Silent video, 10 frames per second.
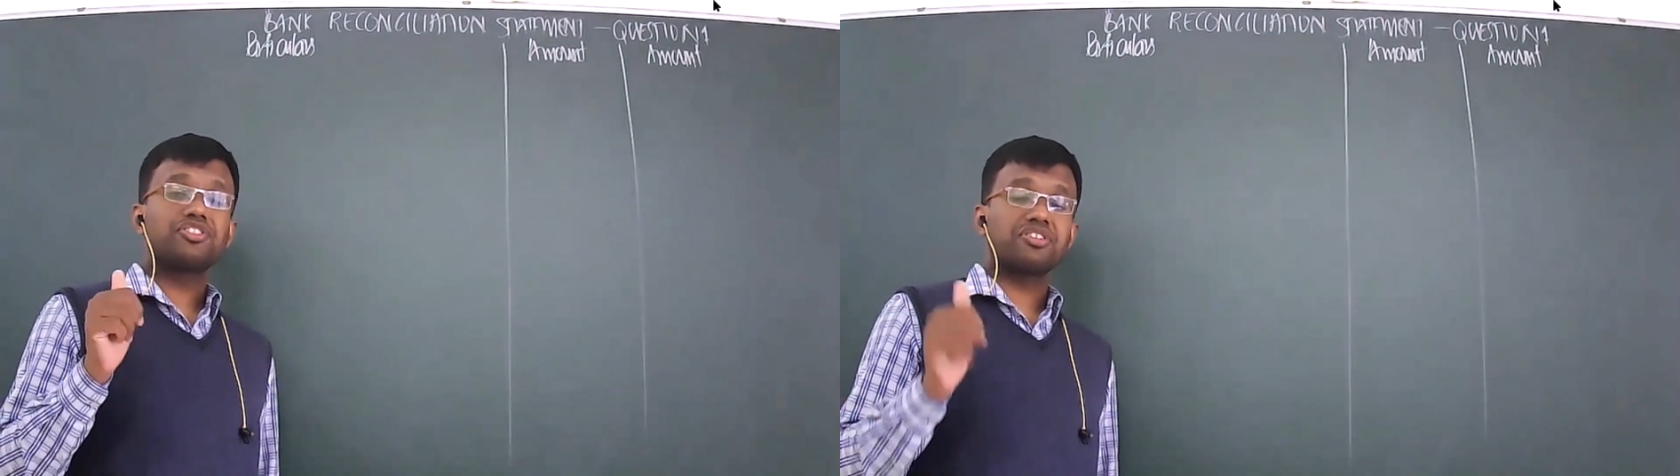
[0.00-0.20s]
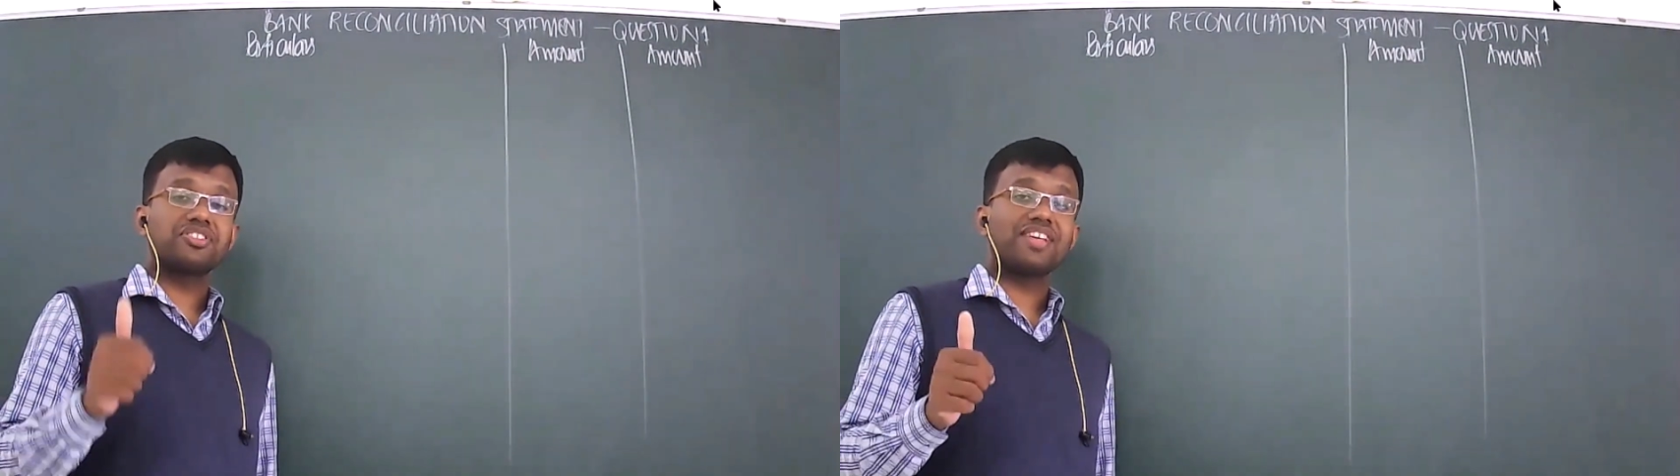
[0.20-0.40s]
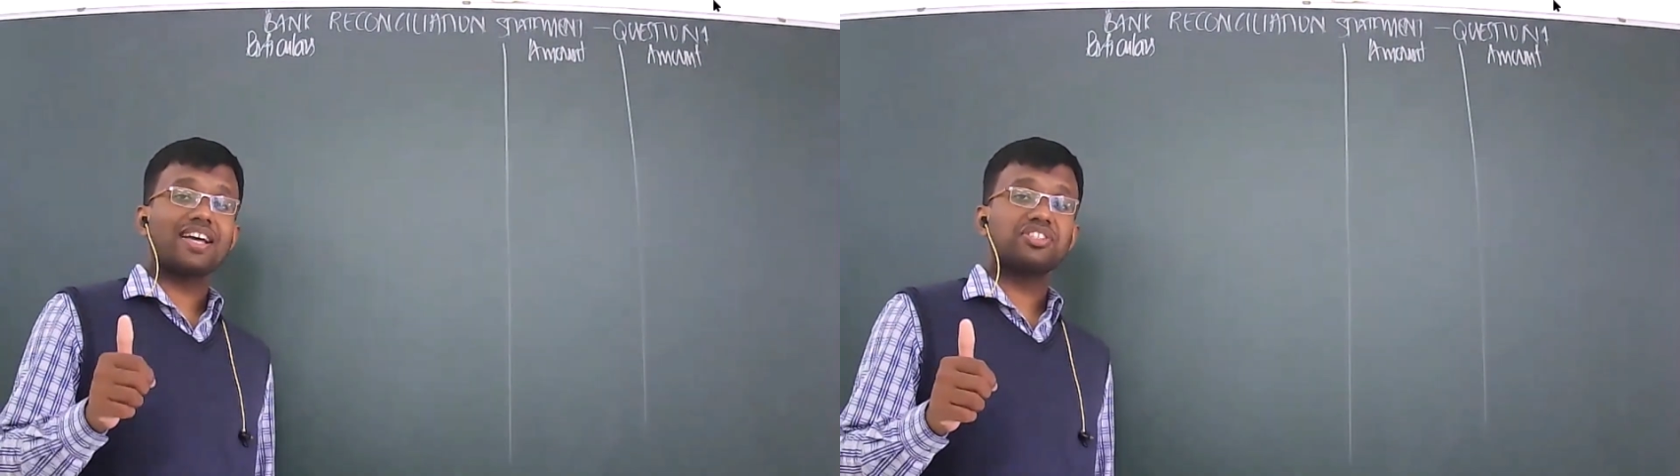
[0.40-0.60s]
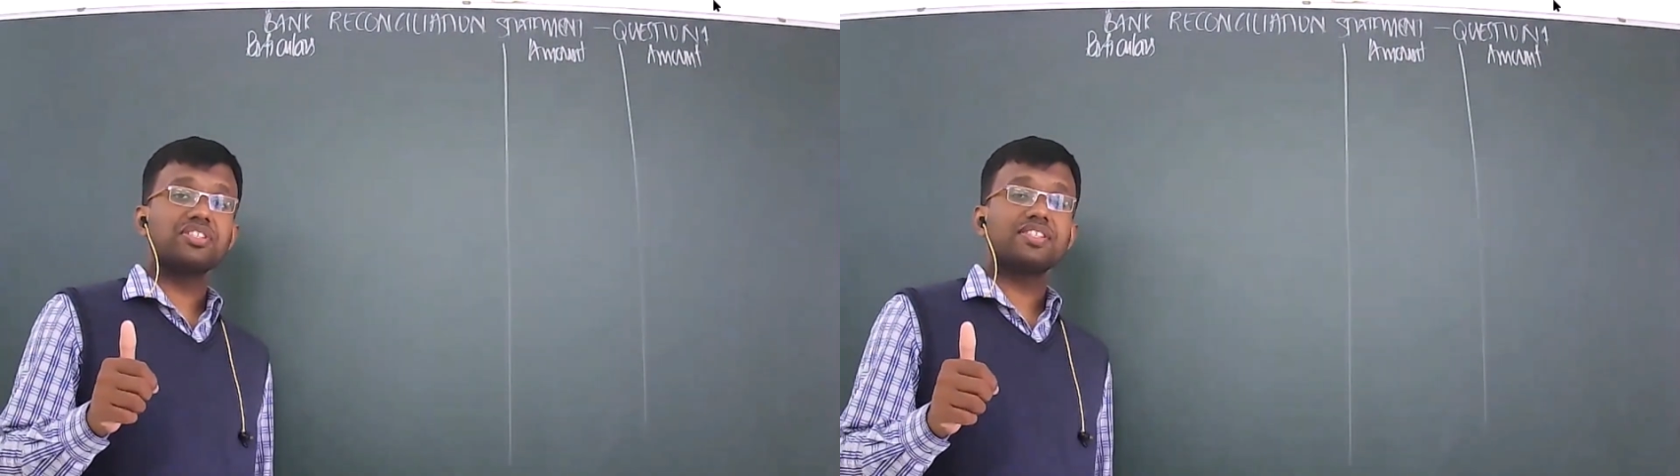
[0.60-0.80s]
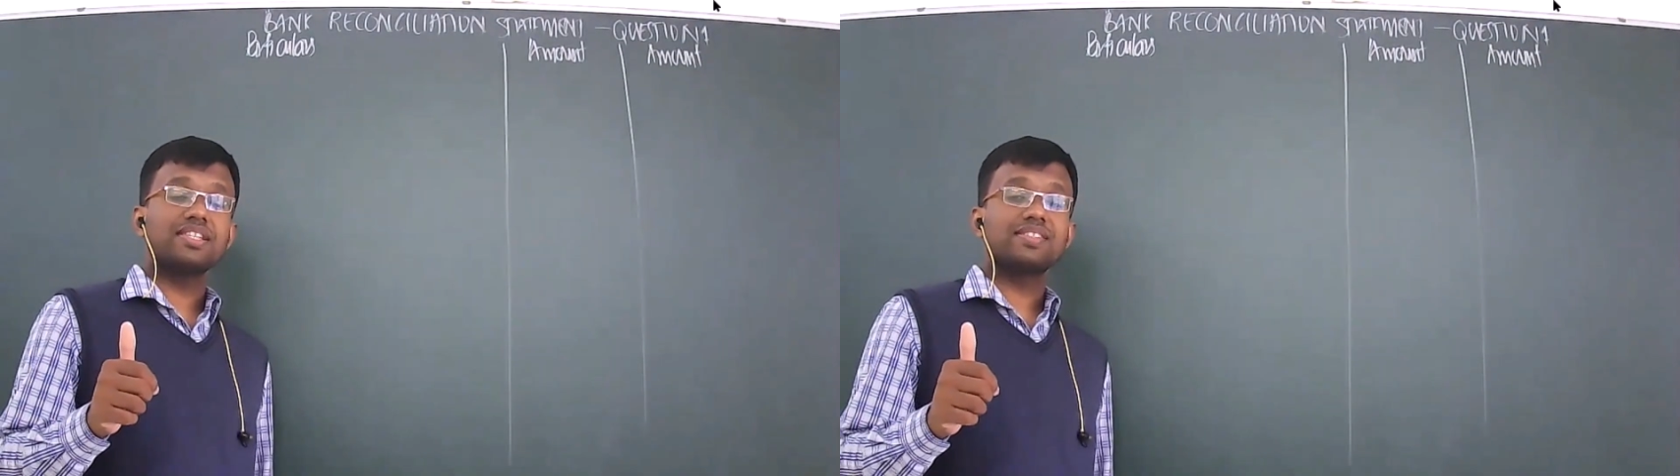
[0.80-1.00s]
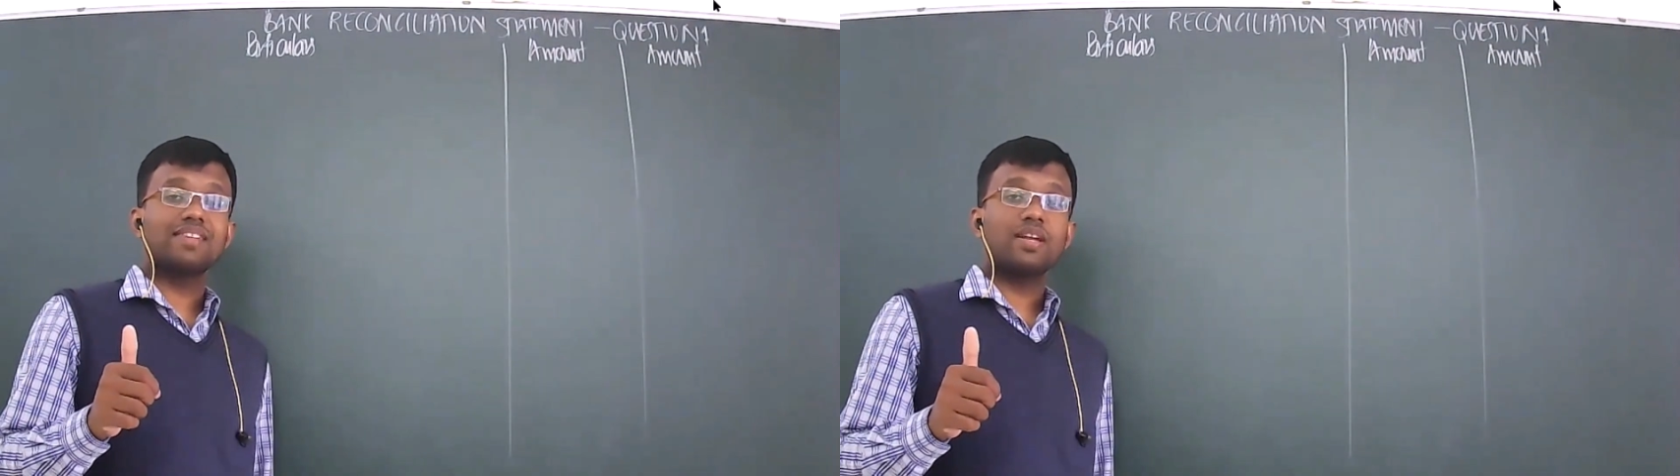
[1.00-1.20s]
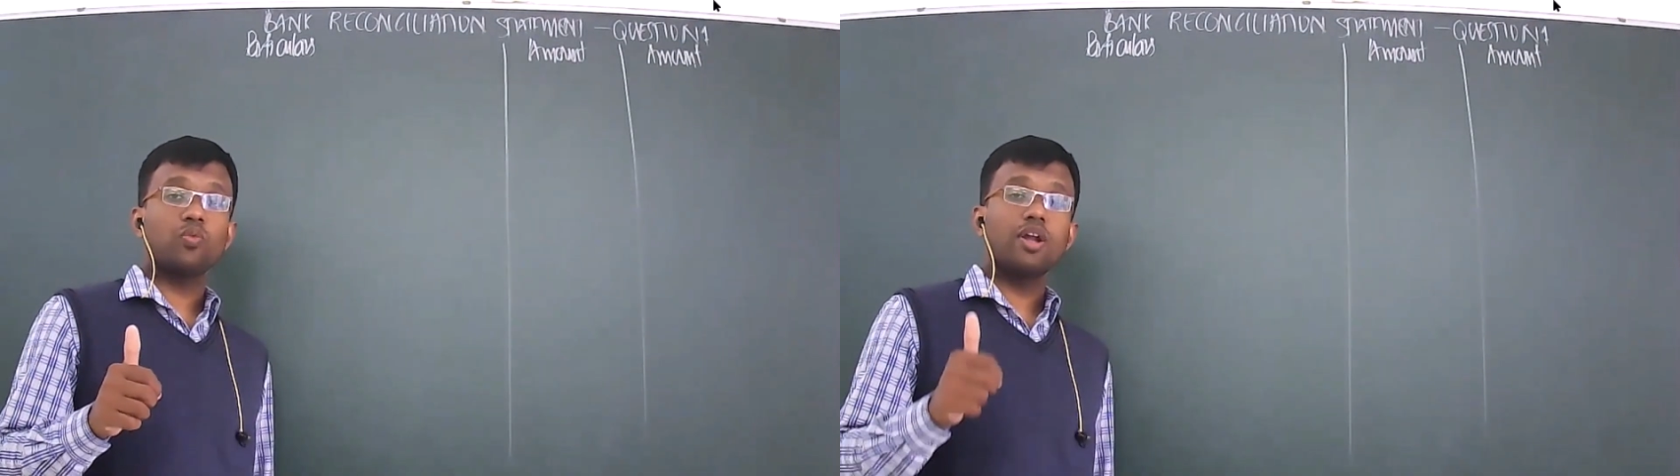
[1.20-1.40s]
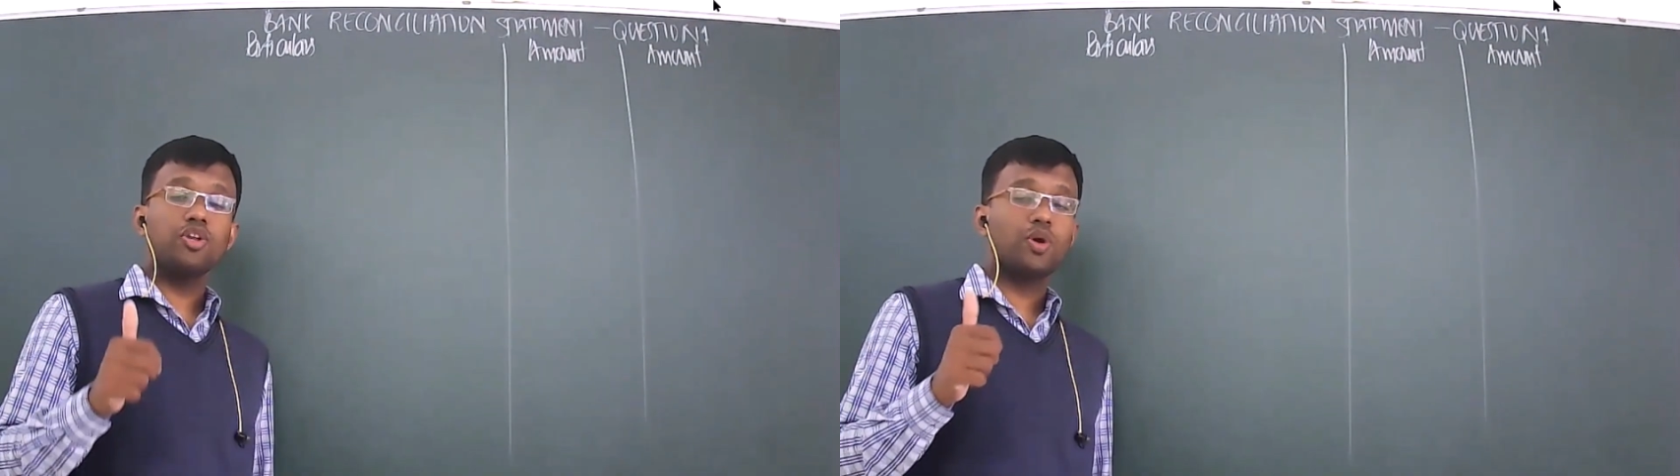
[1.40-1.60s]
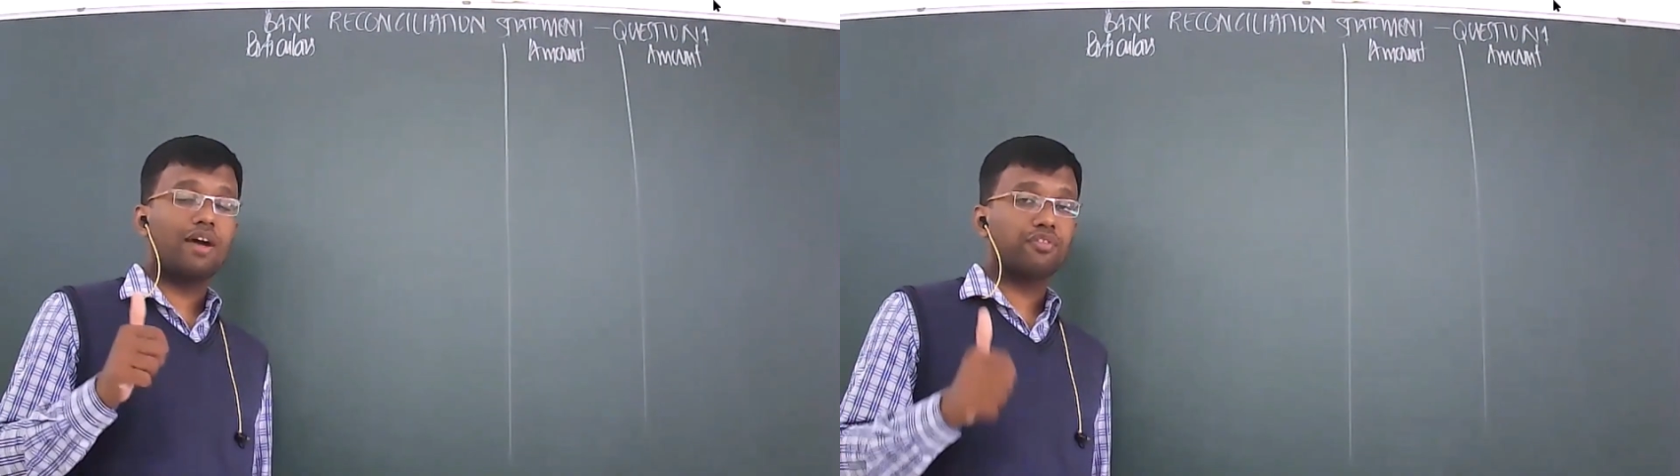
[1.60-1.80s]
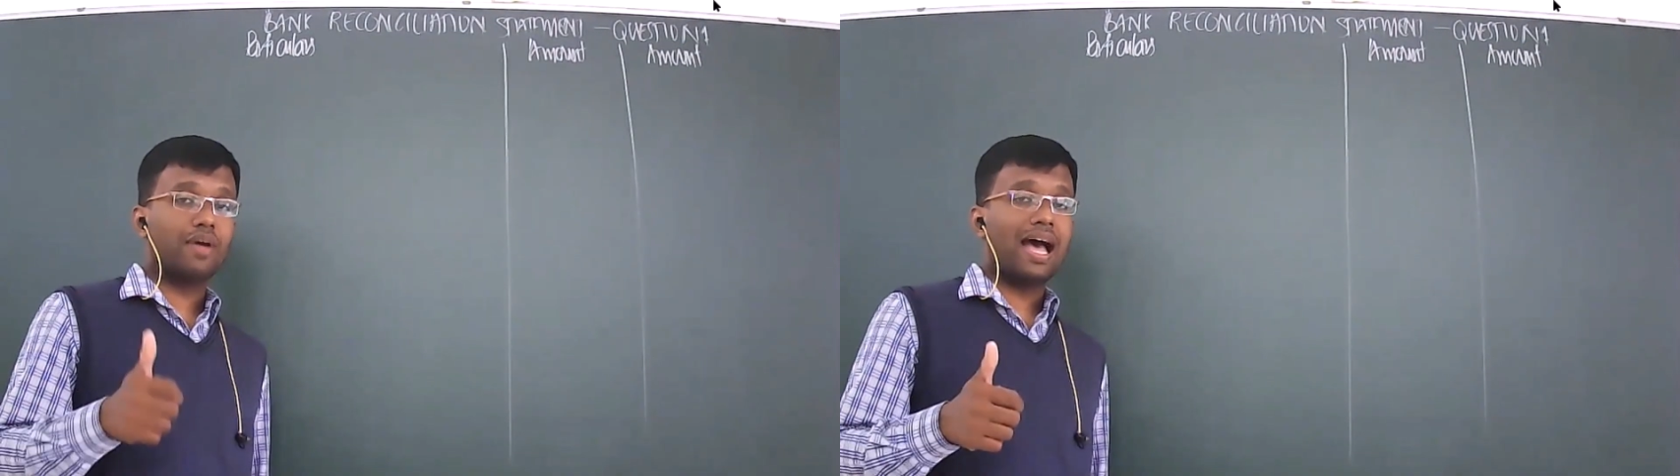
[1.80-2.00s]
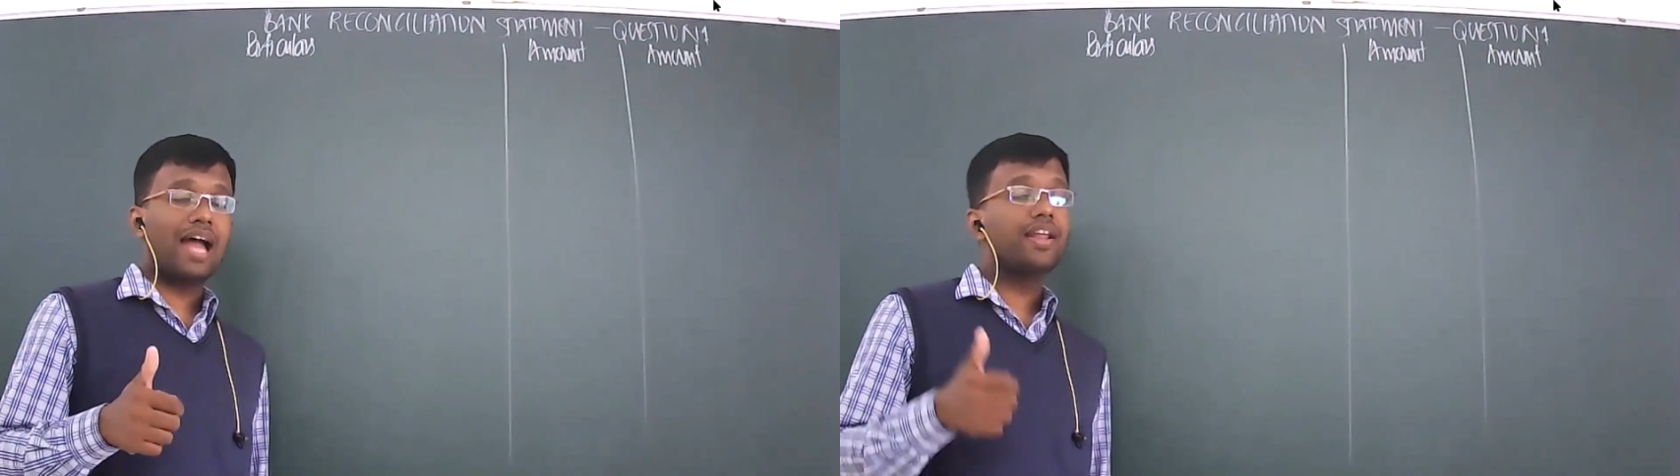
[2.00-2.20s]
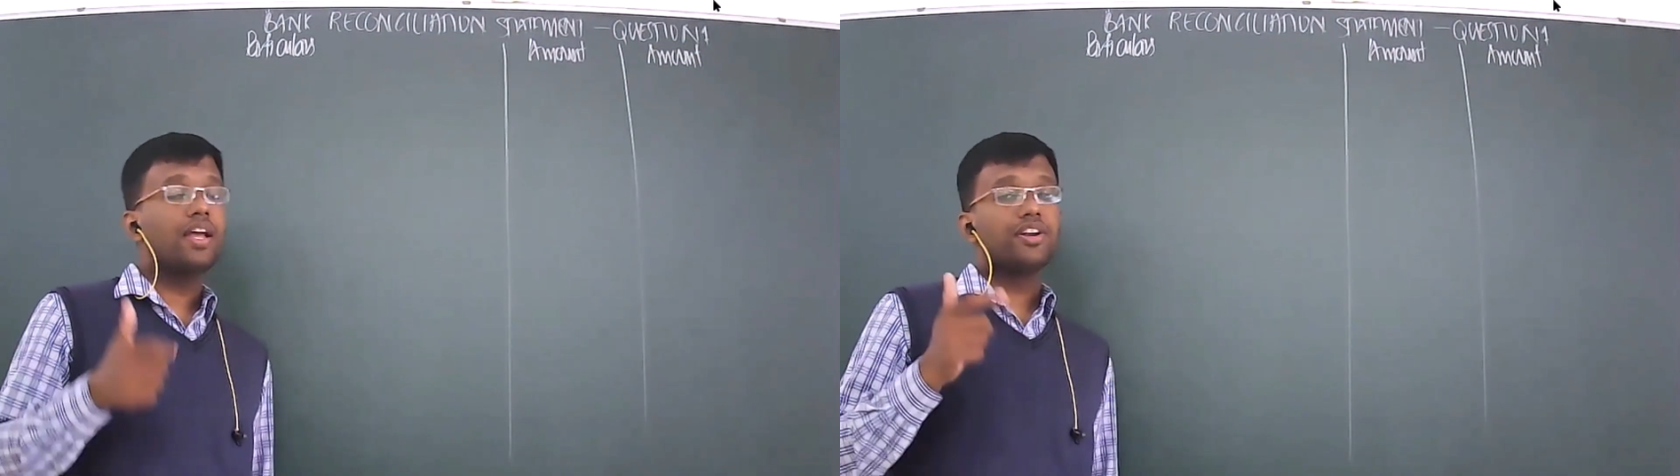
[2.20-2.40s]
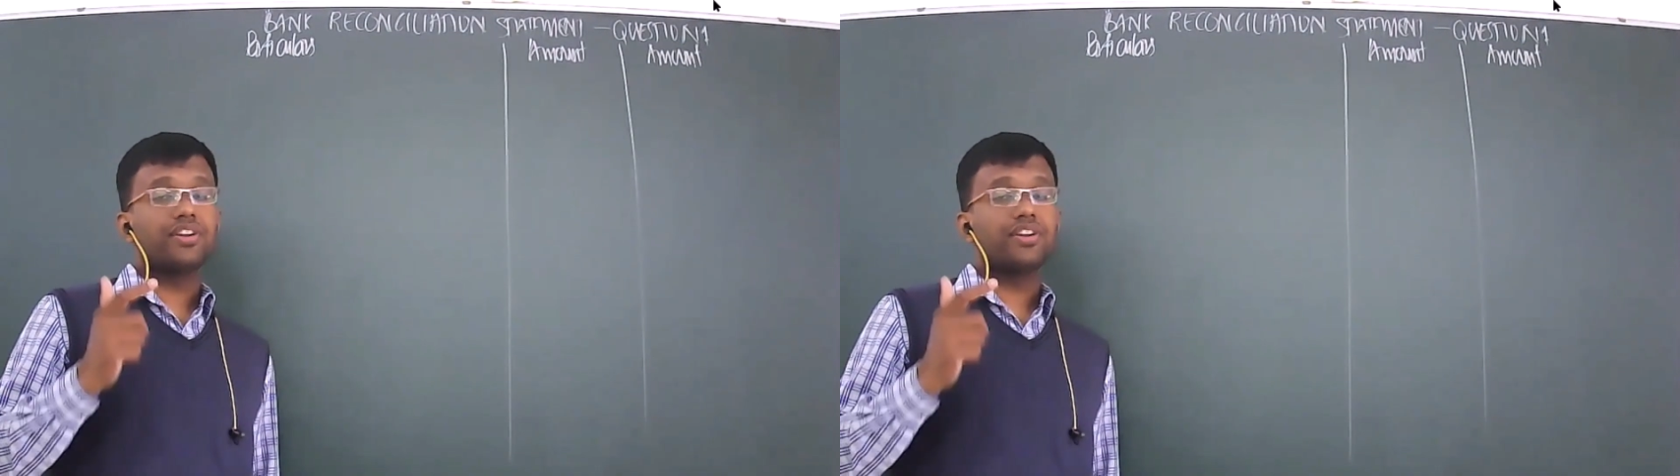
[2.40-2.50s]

transactions in set 1 you have to add,